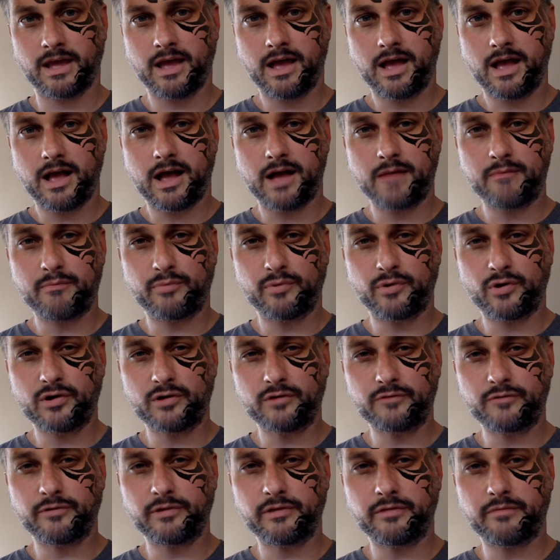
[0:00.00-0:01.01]
I brought
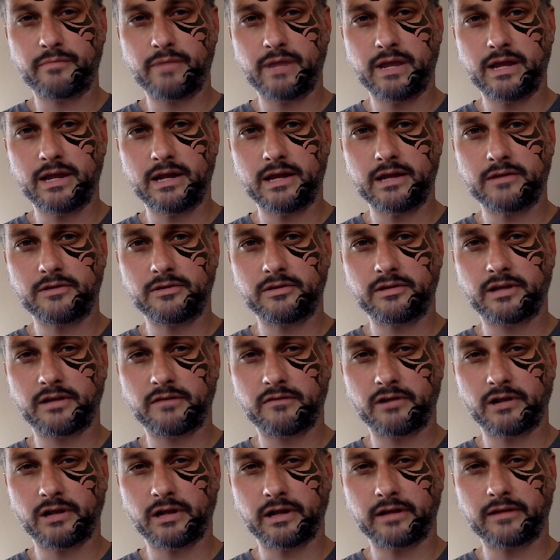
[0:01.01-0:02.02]
with me
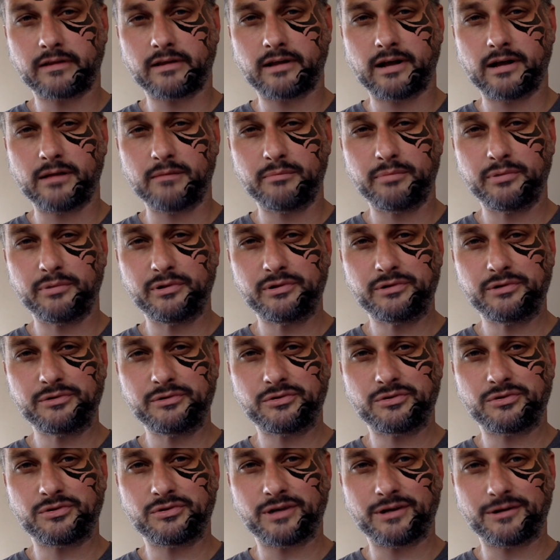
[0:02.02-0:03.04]
several examples,
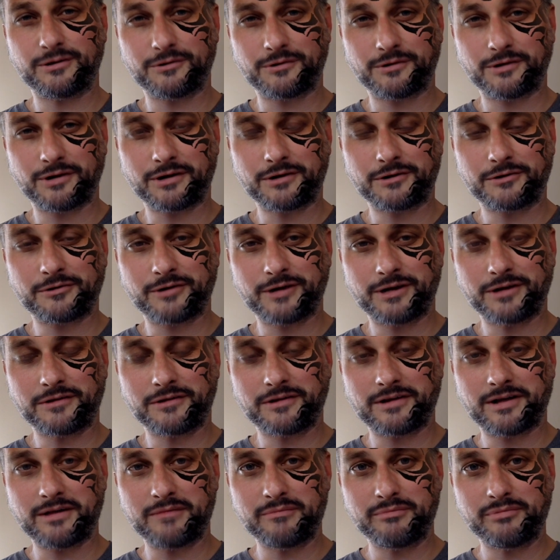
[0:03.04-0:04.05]
introductory
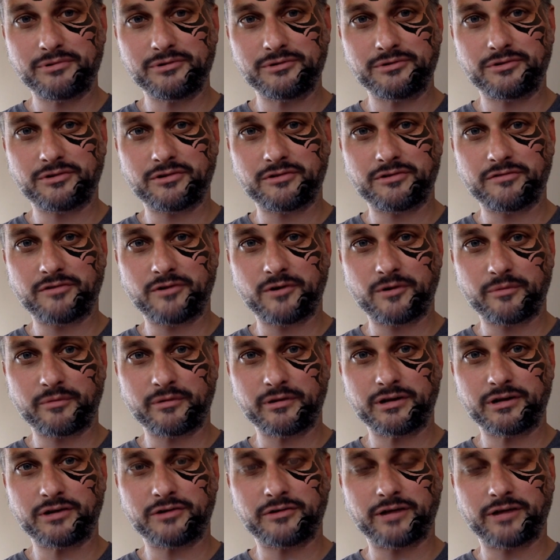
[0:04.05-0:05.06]
examples of
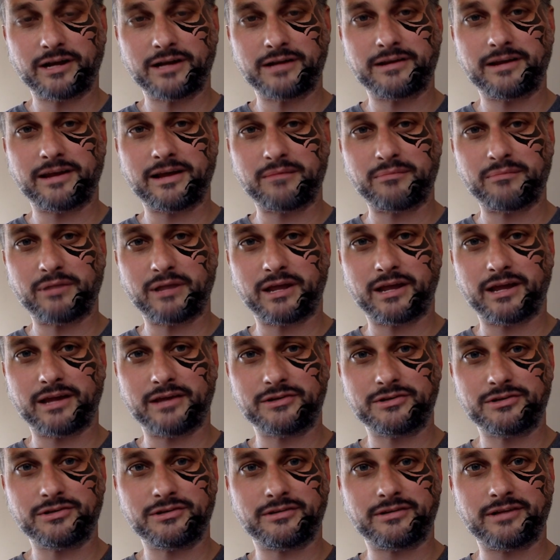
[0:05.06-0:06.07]
augmented reality
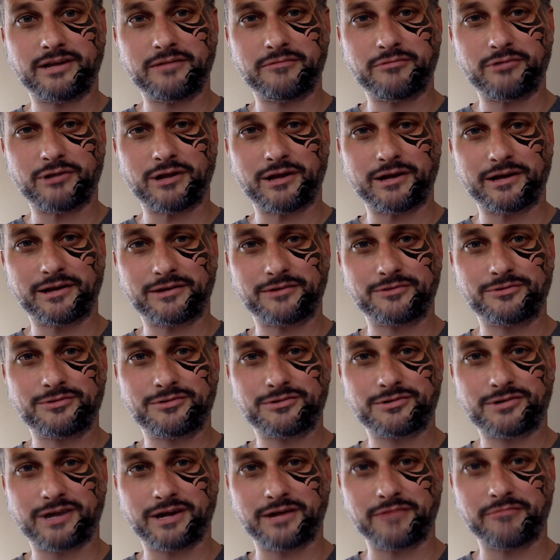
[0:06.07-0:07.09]
applications that I would like to
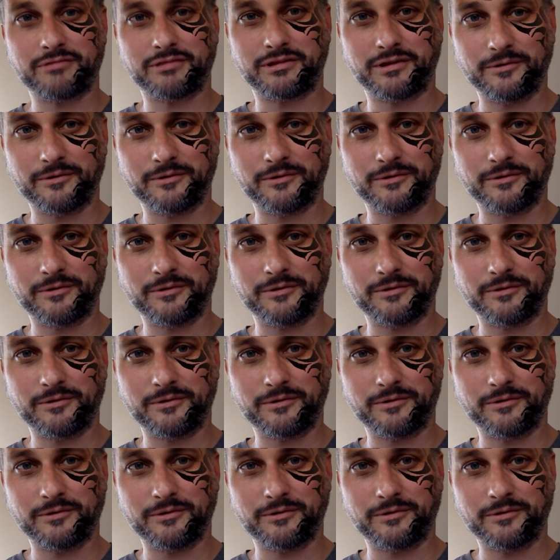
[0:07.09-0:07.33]
share with you